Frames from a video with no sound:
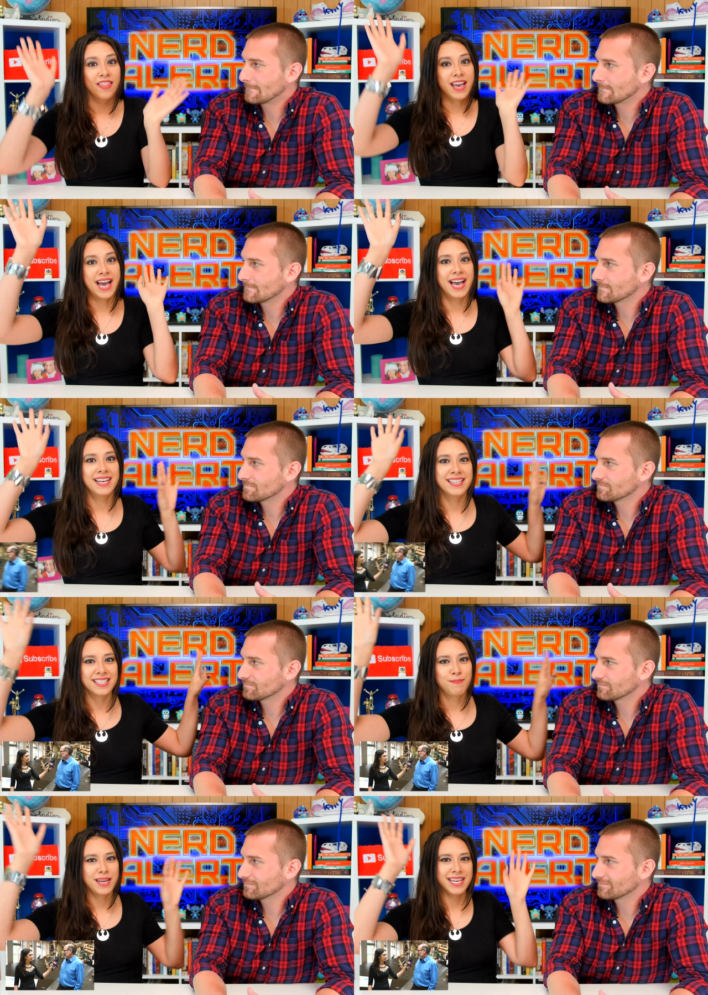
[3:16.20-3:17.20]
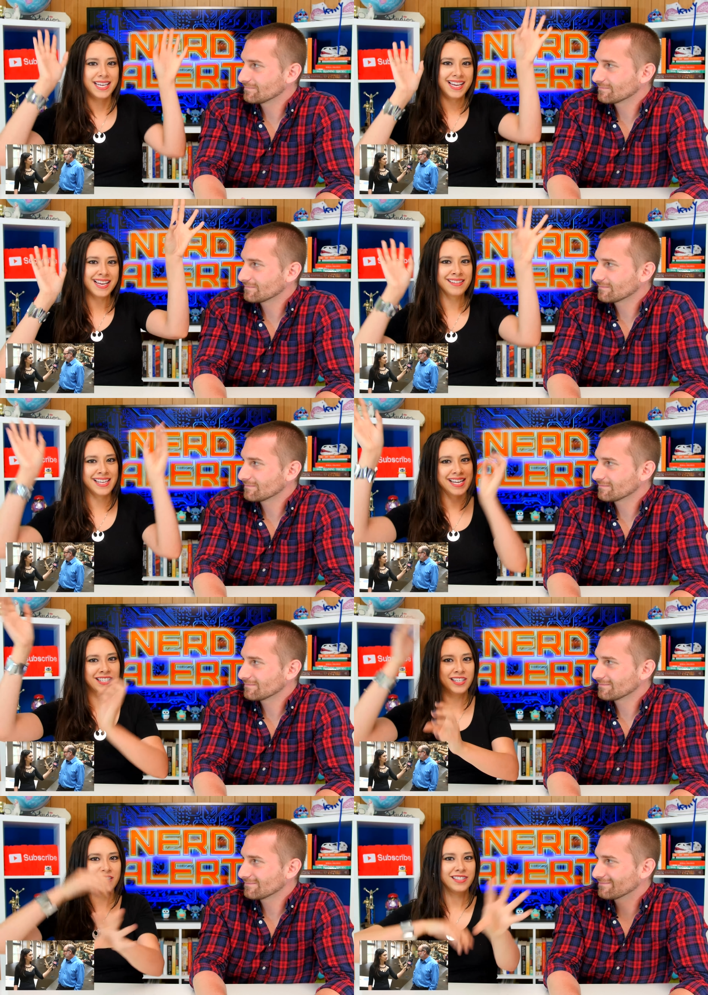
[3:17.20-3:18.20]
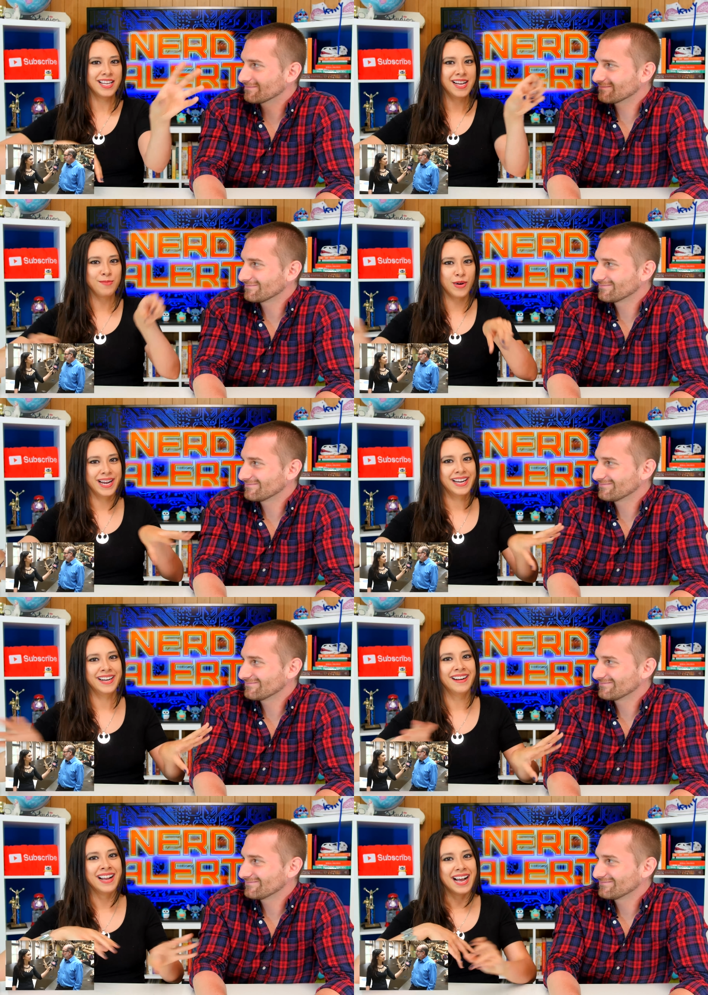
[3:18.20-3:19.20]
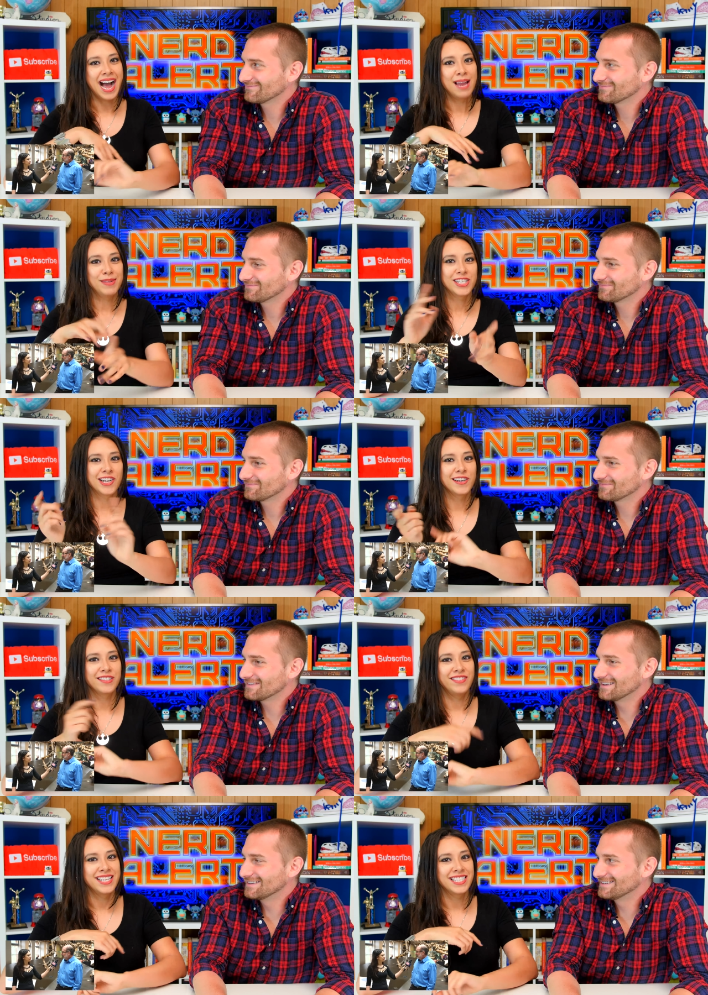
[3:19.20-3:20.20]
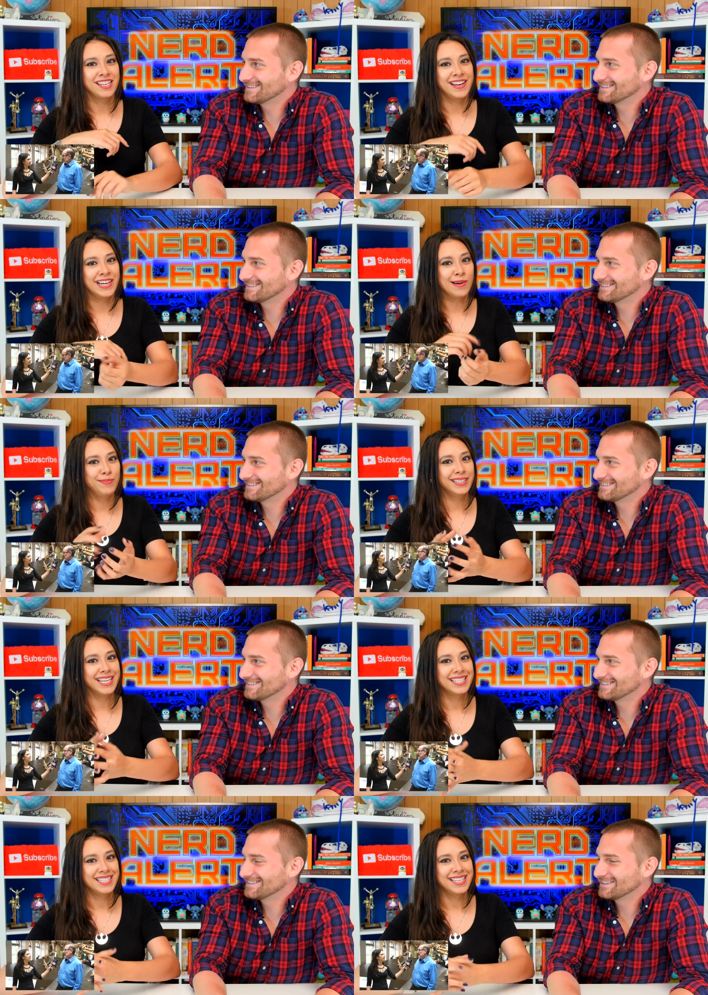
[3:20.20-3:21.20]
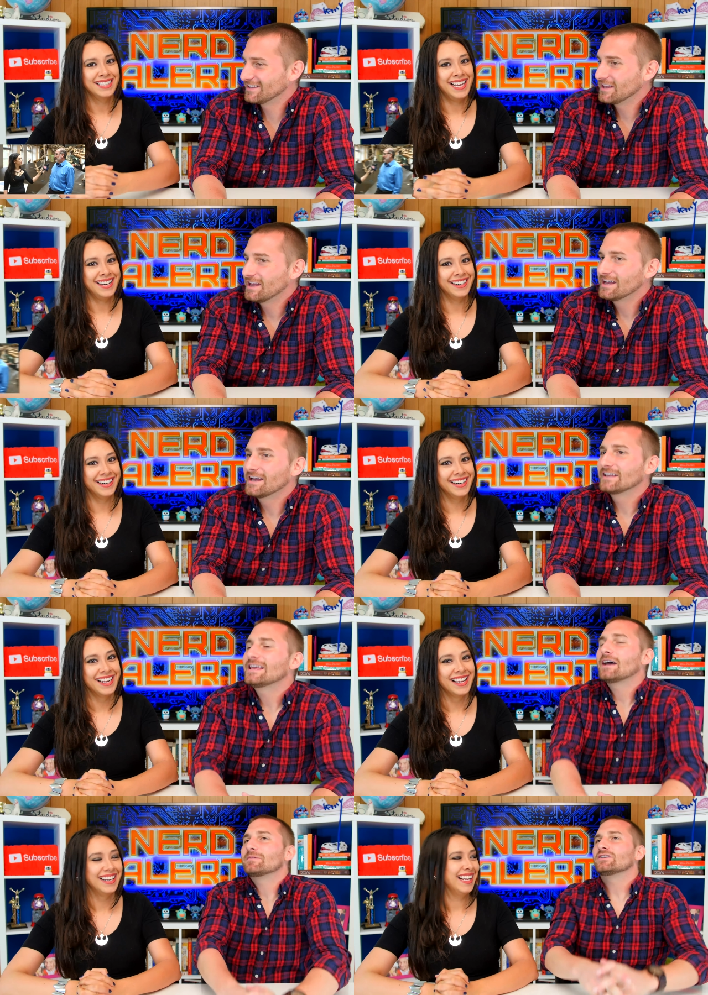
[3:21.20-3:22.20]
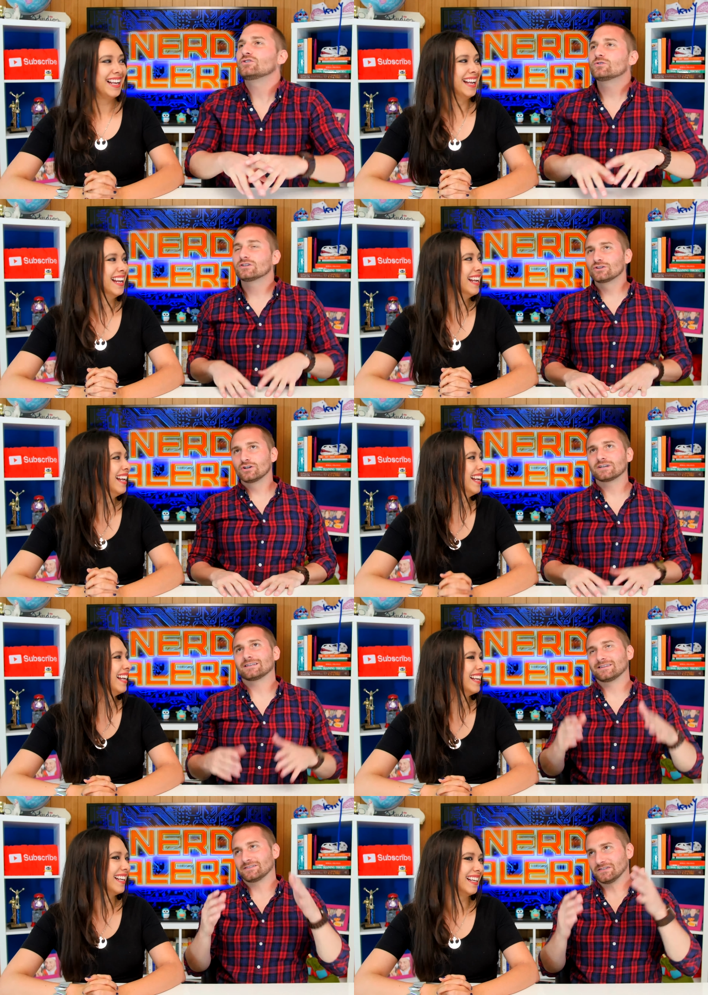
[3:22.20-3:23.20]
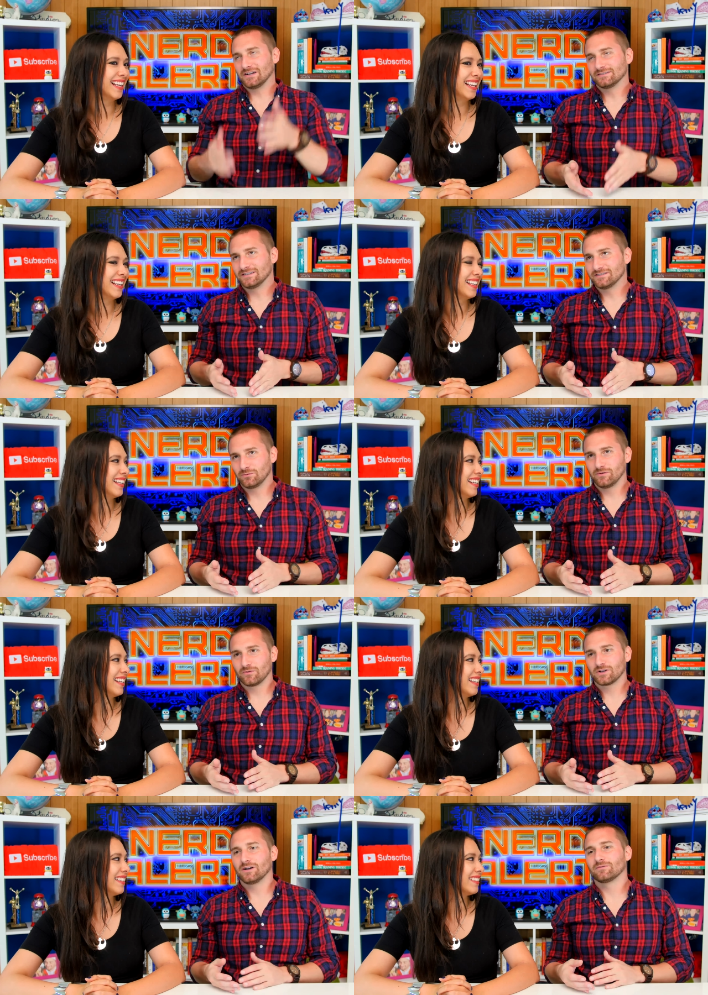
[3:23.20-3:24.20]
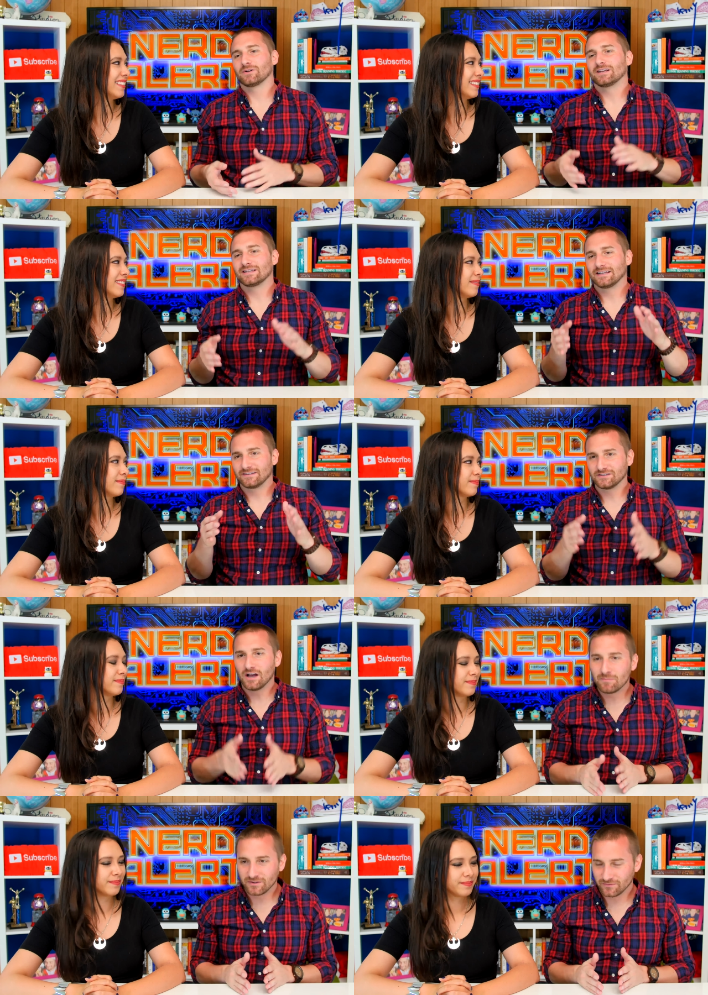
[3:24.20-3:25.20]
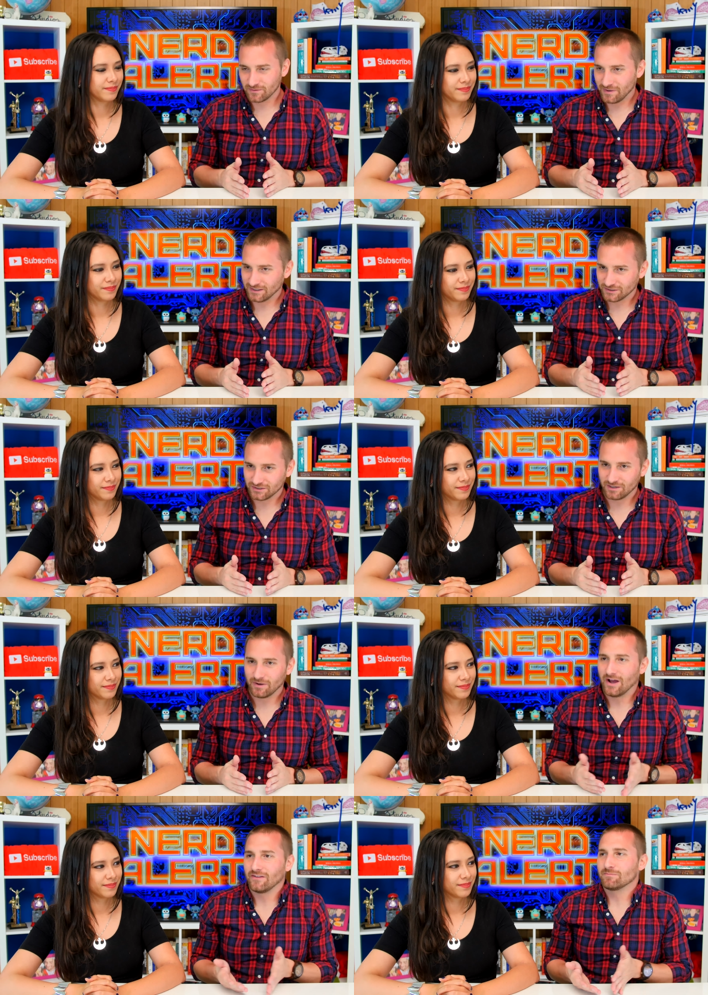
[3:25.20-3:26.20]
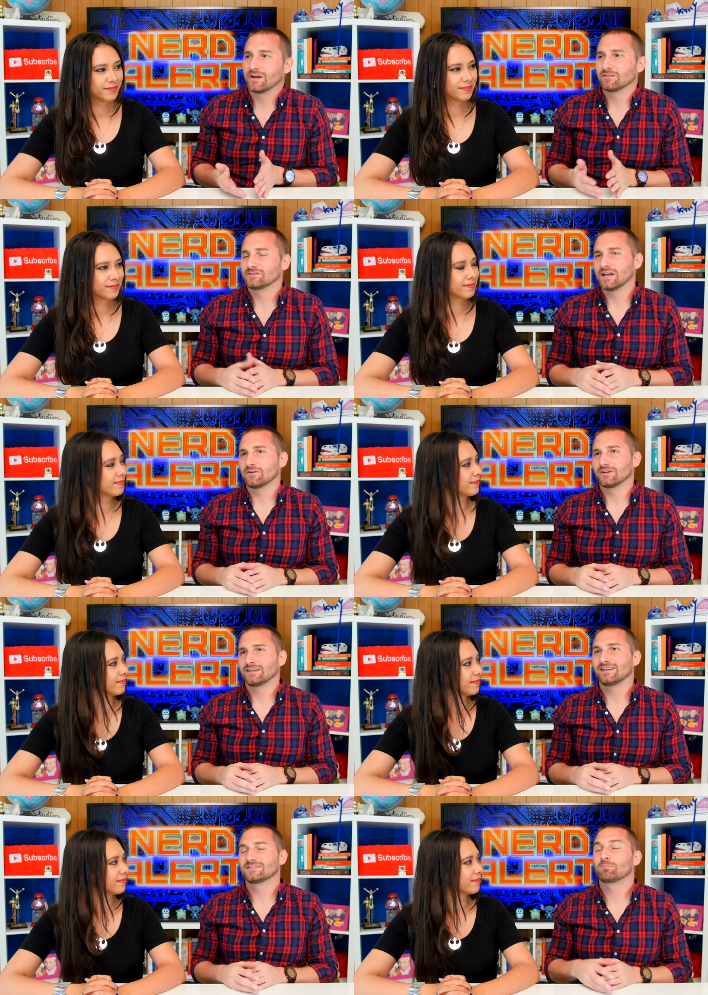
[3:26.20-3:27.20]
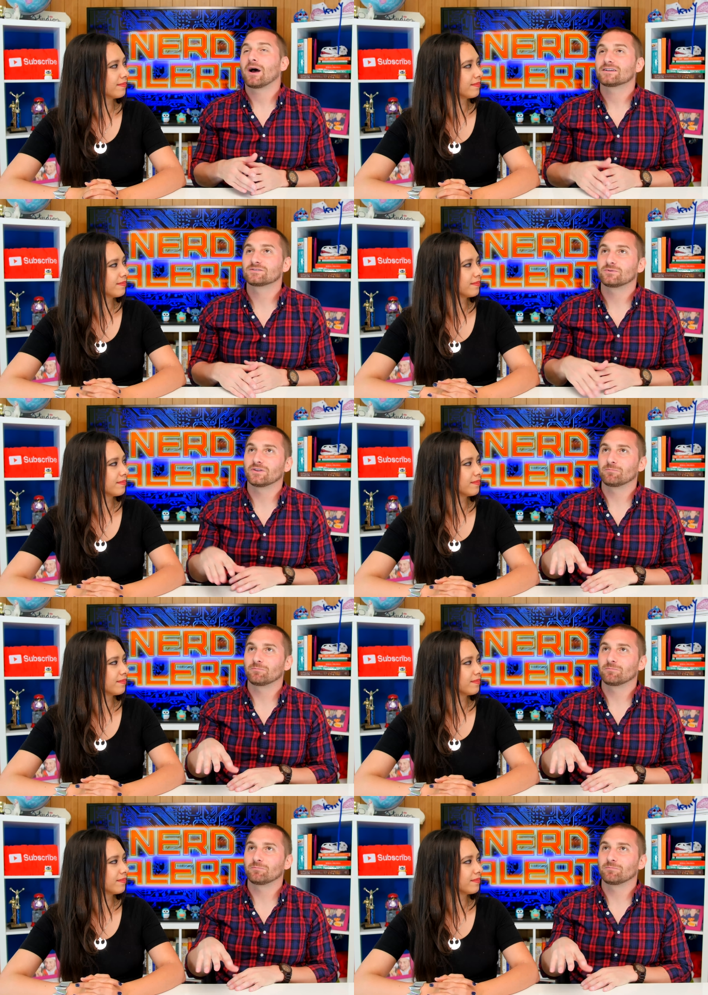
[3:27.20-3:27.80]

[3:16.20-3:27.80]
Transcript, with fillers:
Speaker 1: that is being linked to somewhere. I'm in charge yeah. of this, so I hope it gets in later.
Speaker 2: Yeah, I mean you can look at the skeletons that we've recovered and get some information about how they might have sounded, and it's possible